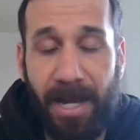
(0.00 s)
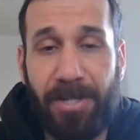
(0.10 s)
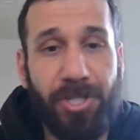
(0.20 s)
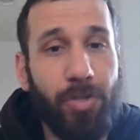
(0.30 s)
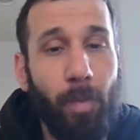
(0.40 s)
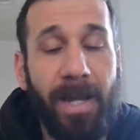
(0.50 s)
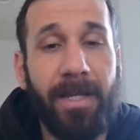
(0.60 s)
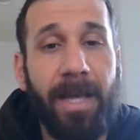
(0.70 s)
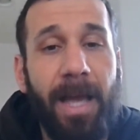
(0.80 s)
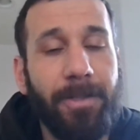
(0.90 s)
his
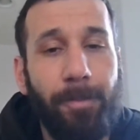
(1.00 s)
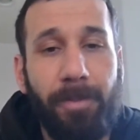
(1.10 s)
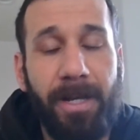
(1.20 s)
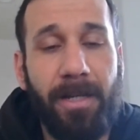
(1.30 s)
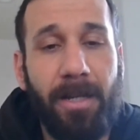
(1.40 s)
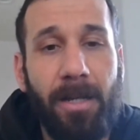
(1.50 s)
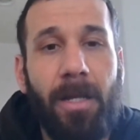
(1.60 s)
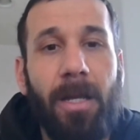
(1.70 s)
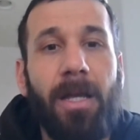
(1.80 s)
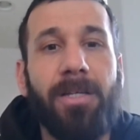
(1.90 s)
swing at the plate
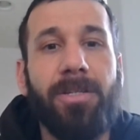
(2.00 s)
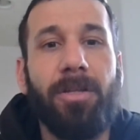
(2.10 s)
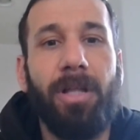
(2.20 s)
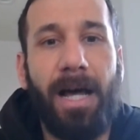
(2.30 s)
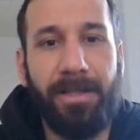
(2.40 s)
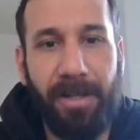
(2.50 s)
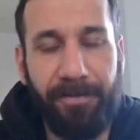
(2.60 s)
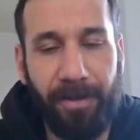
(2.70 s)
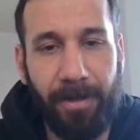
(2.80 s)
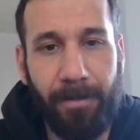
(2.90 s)
is a lot
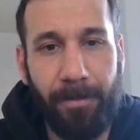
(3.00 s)
different.